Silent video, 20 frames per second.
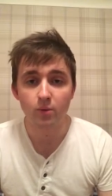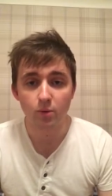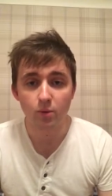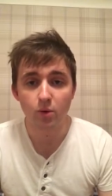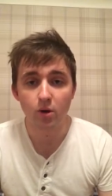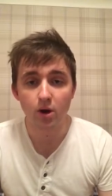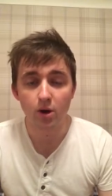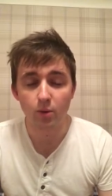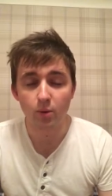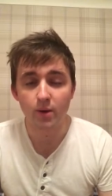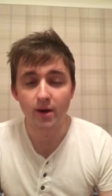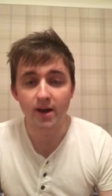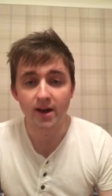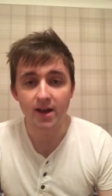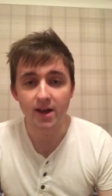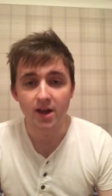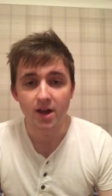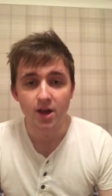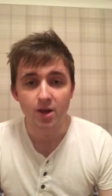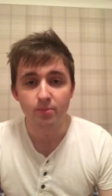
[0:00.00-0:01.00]
quite a
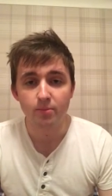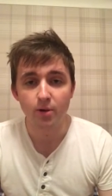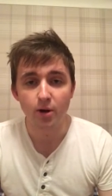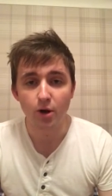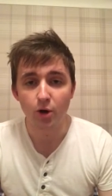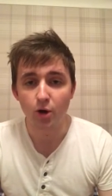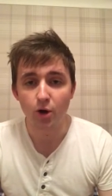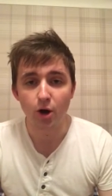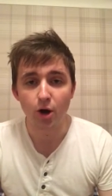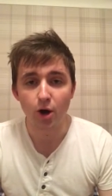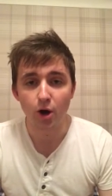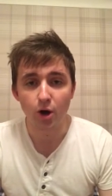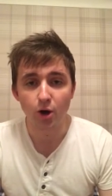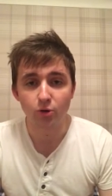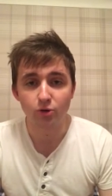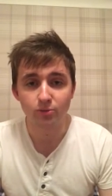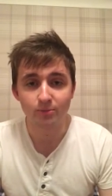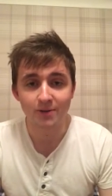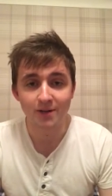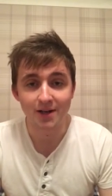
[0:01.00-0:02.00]
way, but
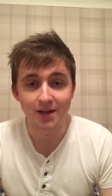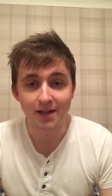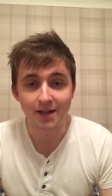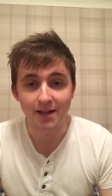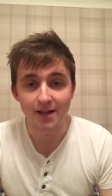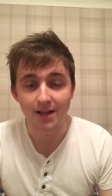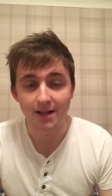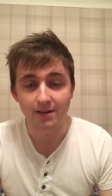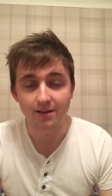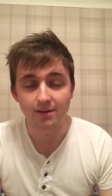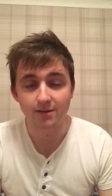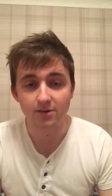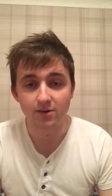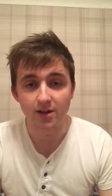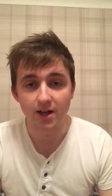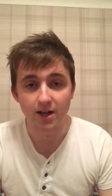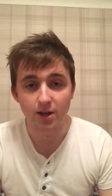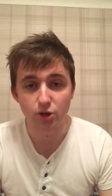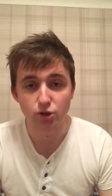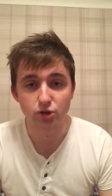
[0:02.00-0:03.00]
ultimately it didn't
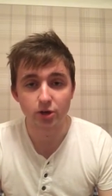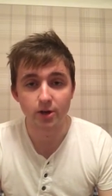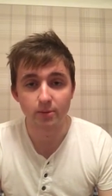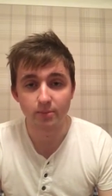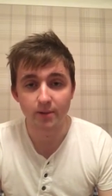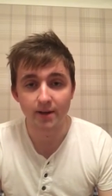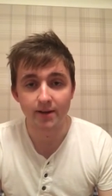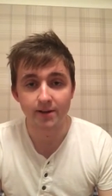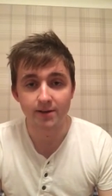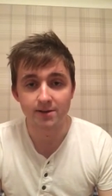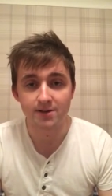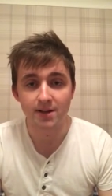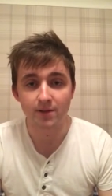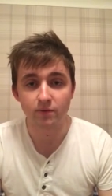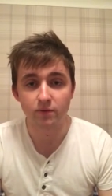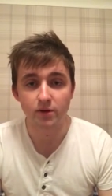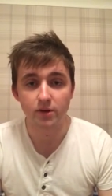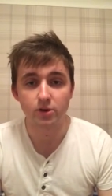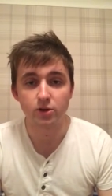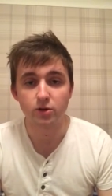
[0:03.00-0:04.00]
stay the trip and it's
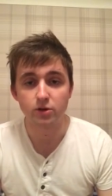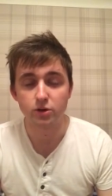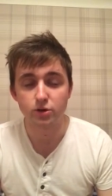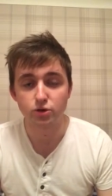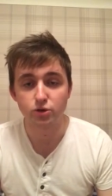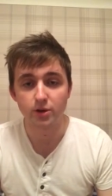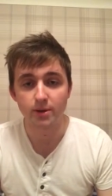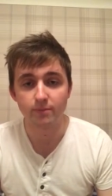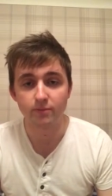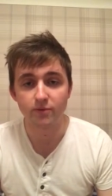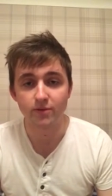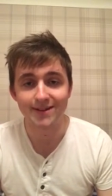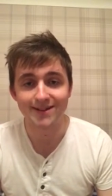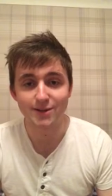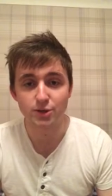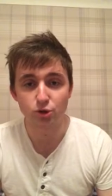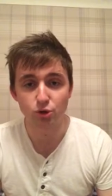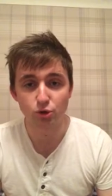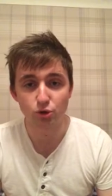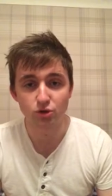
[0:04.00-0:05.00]
definitely not the trip for
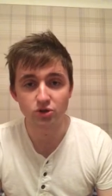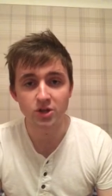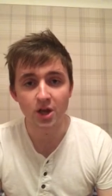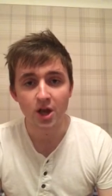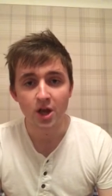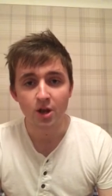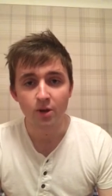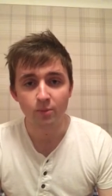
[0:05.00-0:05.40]
this horse